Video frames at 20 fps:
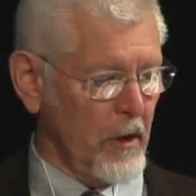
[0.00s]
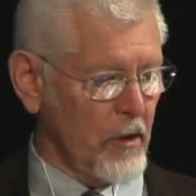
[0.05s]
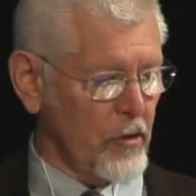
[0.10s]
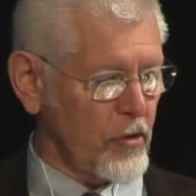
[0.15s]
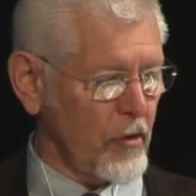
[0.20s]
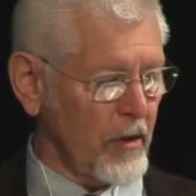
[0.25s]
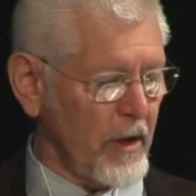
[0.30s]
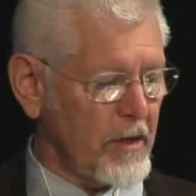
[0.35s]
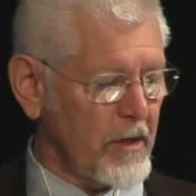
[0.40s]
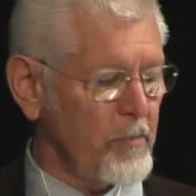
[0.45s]

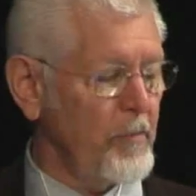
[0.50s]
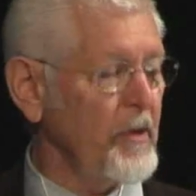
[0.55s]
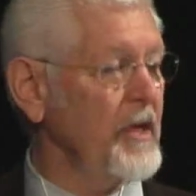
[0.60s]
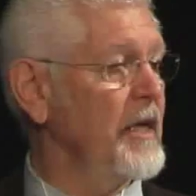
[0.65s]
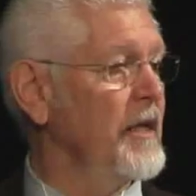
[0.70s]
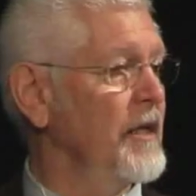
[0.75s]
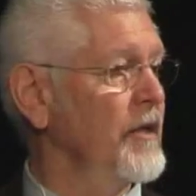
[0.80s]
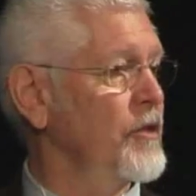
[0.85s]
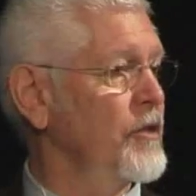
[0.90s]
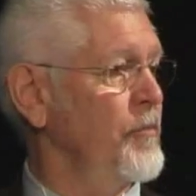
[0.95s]
So let's
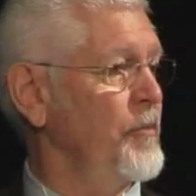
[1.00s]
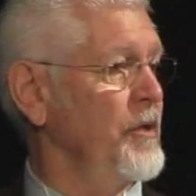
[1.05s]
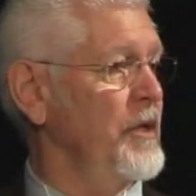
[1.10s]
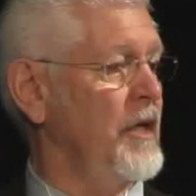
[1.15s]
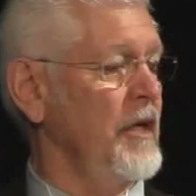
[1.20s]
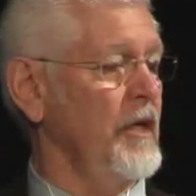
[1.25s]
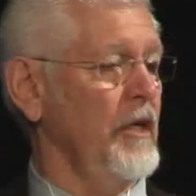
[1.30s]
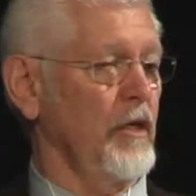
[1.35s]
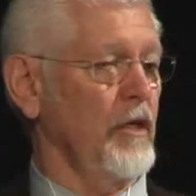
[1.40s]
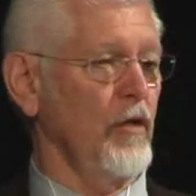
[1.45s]
begin at the
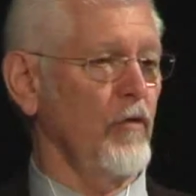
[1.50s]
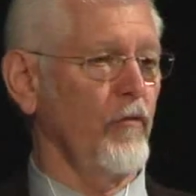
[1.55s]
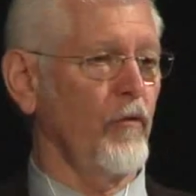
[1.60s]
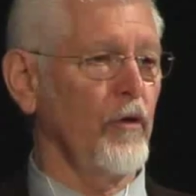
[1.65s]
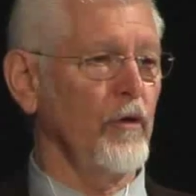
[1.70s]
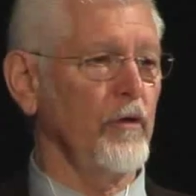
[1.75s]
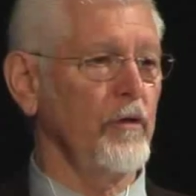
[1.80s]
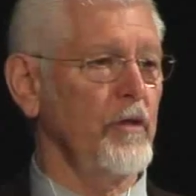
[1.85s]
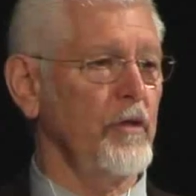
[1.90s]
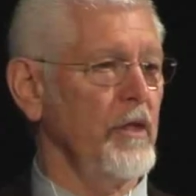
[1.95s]
beginning. You've
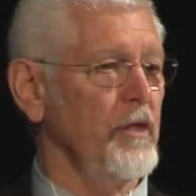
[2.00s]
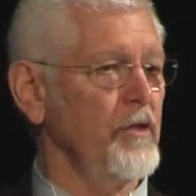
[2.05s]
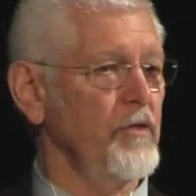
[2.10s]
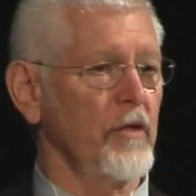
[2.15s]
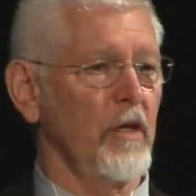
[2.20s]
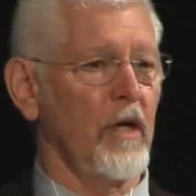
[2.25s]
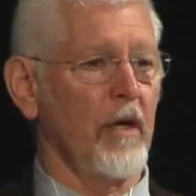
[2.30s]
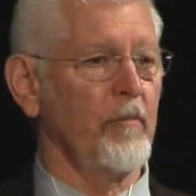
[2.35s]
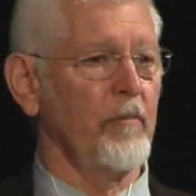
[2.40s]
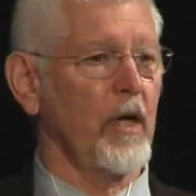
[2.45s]
heard
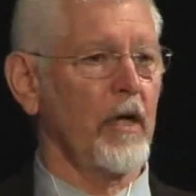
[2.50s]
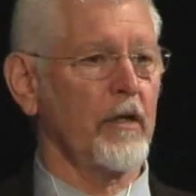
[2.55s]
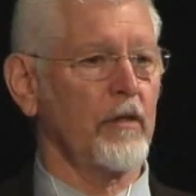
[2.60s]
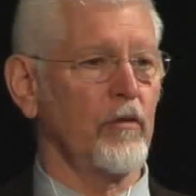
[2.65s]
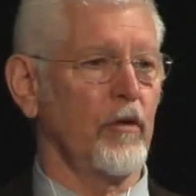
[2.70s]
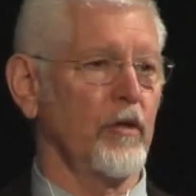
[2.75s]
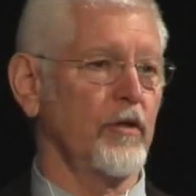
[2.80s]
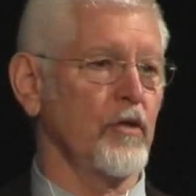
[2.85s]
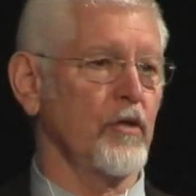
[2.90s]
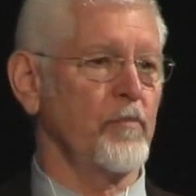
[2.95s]
this, and I'm not
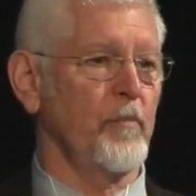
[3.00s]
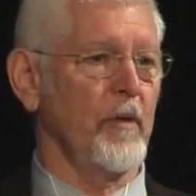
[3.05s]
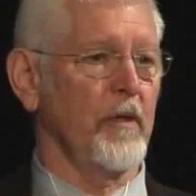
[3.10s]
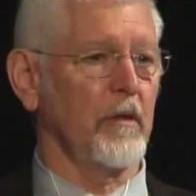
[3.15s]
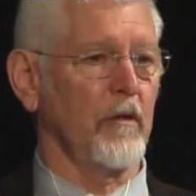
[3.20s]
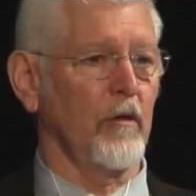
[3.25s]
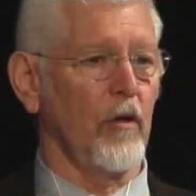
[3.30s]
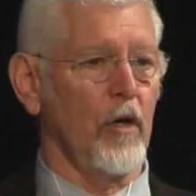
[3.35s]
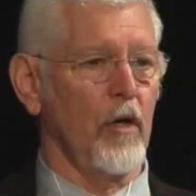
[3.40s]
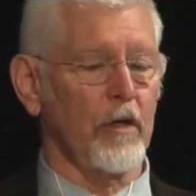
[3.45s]
going to spend
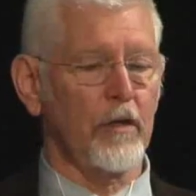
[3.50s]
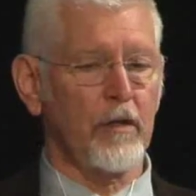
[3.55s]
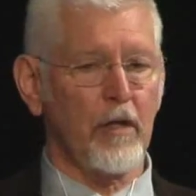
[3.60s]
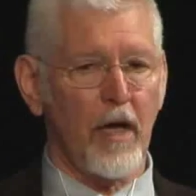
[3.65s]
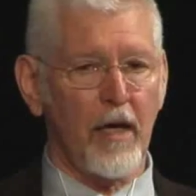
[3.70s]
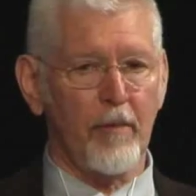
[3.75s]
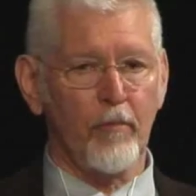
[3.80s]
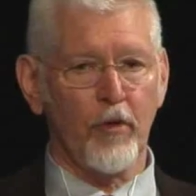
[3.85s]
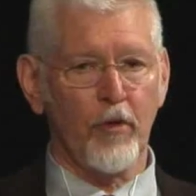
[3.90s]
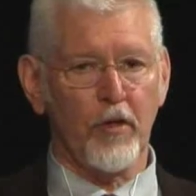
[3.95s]
a long
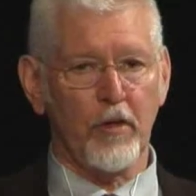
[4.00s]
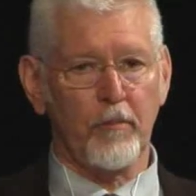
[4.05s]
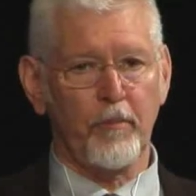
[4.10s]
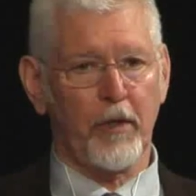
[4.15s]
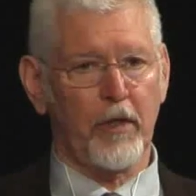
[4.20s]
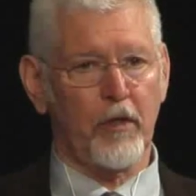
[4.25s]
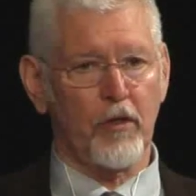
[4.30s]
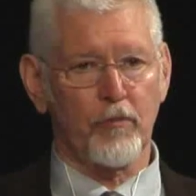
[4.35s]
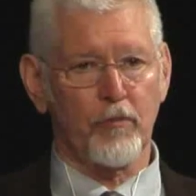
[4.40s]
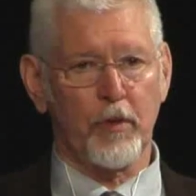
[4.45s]
time with it
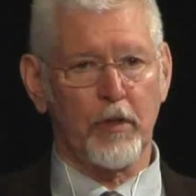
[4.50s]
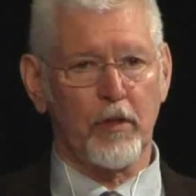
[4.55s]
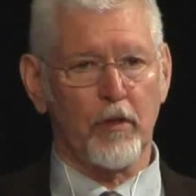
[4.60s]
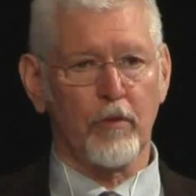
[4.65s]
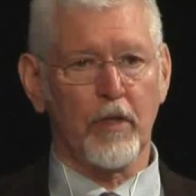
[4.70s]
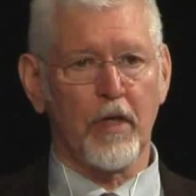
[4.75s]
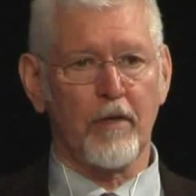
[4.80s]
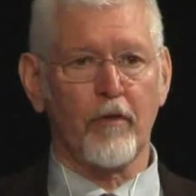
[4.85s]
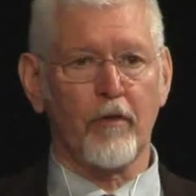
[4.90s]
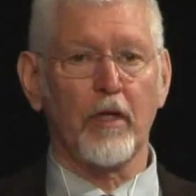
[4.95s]
because we
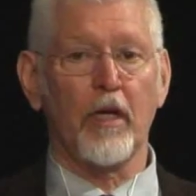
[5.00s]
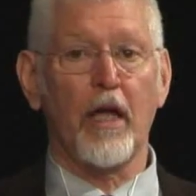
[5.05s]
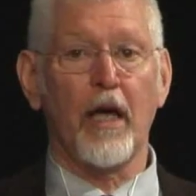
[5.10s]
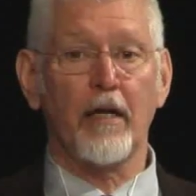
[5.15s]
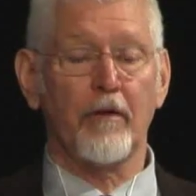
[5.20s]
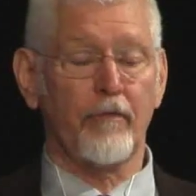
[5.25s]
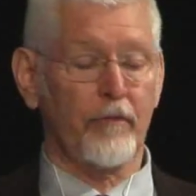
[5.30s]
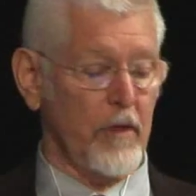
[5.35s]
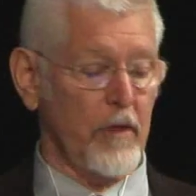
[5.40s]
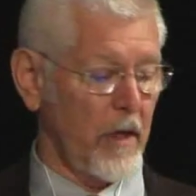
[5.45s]
don't have a
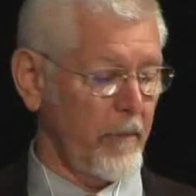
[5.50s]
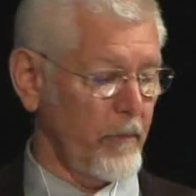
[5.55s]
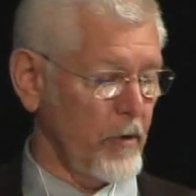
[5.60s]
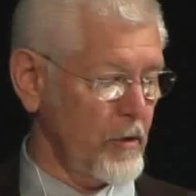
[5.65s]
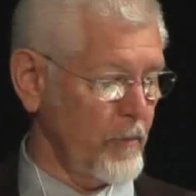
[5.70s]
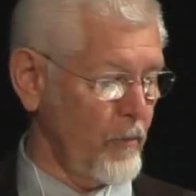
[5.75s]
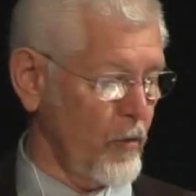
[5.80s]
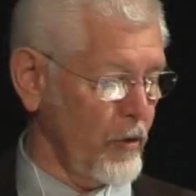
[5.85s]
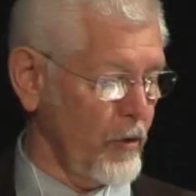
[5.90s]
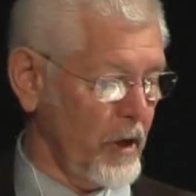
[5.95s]
lot of time
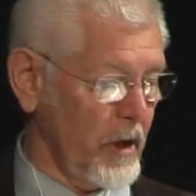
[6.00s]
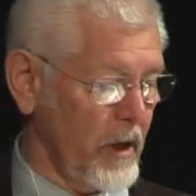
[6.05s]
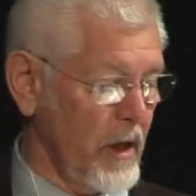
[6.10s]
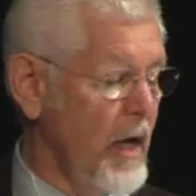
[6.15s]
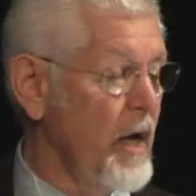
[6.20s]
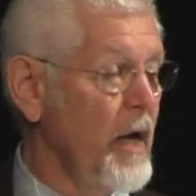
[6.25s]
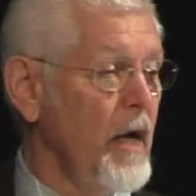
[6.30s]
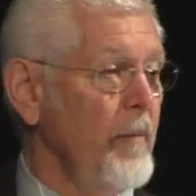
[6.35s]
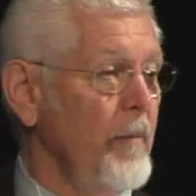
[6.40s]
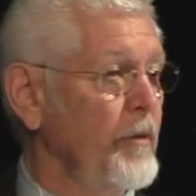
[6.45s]
this morning,
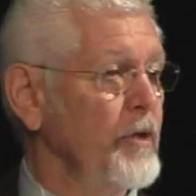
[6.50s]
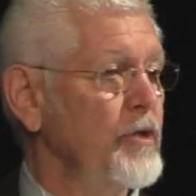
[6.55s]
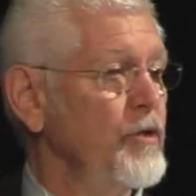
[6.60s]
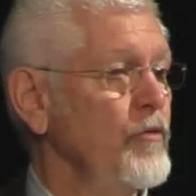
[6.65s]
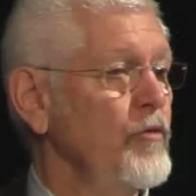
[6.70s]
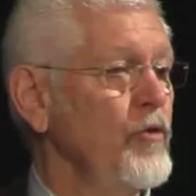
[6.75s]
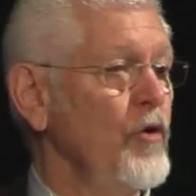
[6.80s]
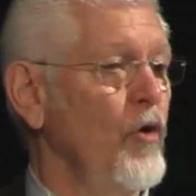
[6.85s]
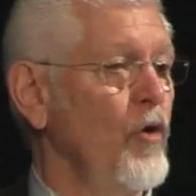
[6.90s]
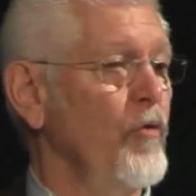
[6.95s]
but
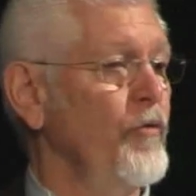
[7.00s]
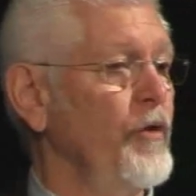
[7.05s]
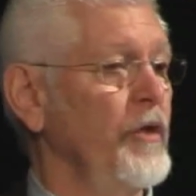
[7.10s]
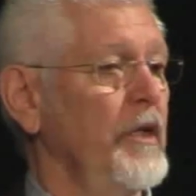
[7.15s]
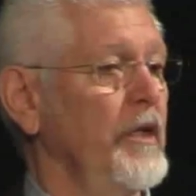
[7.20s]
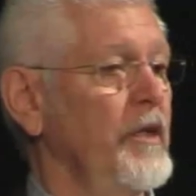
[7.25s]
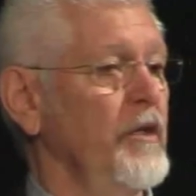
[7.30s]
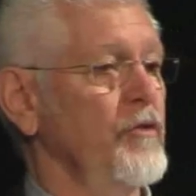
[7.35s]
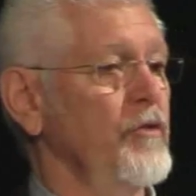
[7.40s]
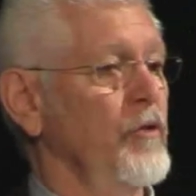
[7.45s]
you know
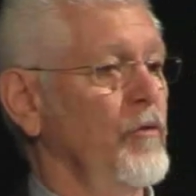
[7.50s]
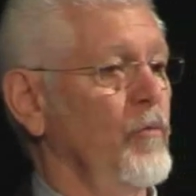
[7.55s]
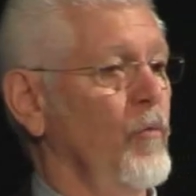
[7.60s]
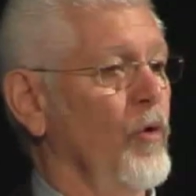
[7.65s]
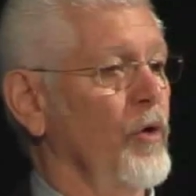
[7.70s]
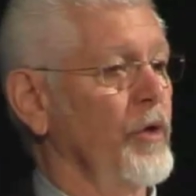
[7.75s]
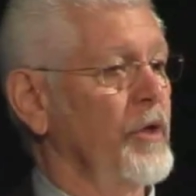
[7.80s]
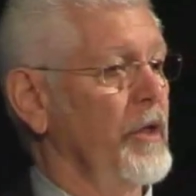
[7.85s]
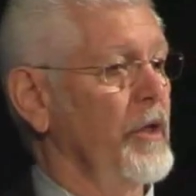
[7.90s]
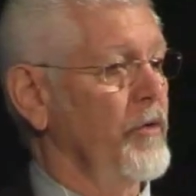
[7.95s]
that it isn't
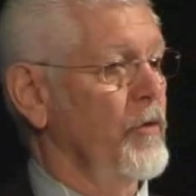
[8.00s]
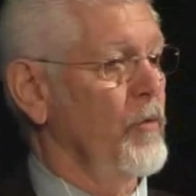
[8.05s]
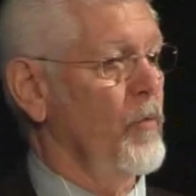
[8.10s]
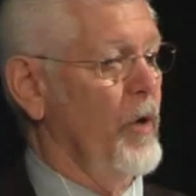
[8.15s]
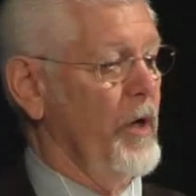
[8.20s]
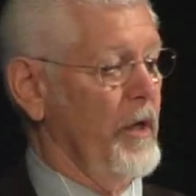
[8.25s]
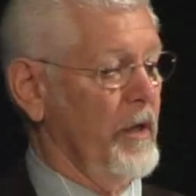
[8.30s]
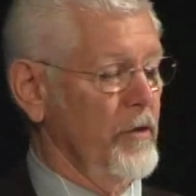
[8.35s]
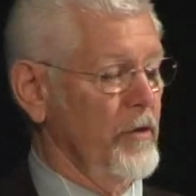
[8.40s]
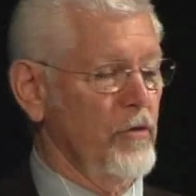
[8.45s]
working the
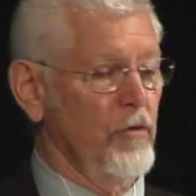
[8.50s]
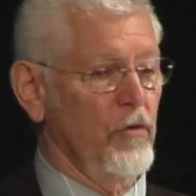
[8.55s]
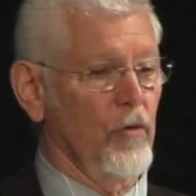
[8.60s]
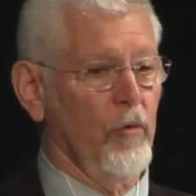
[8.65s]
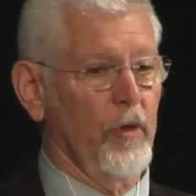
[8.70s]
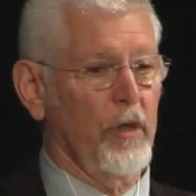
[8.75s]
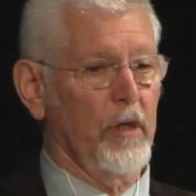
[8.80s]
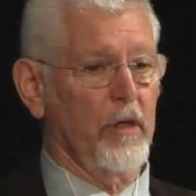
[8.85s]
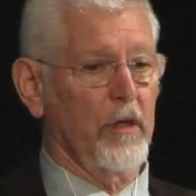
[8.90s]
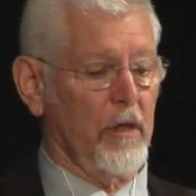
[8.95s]
way it's
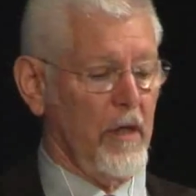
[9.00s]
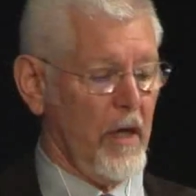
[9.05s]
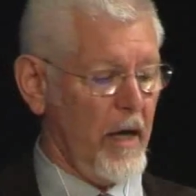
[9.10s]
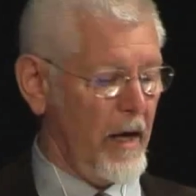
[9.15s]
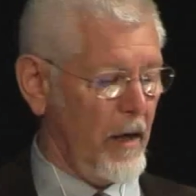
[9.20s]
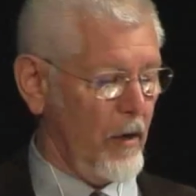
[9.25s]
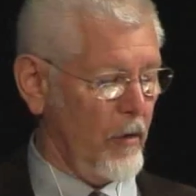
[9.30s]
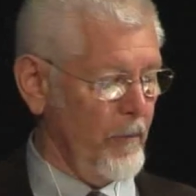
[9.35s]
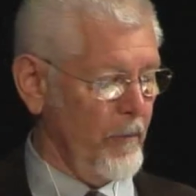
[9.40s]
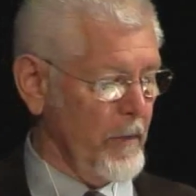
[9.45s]
doing it
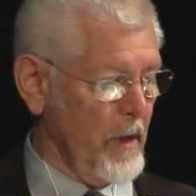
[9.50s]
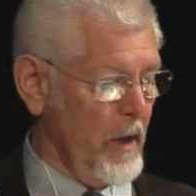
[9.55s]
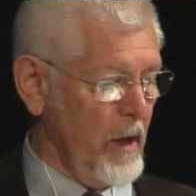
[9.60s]
now.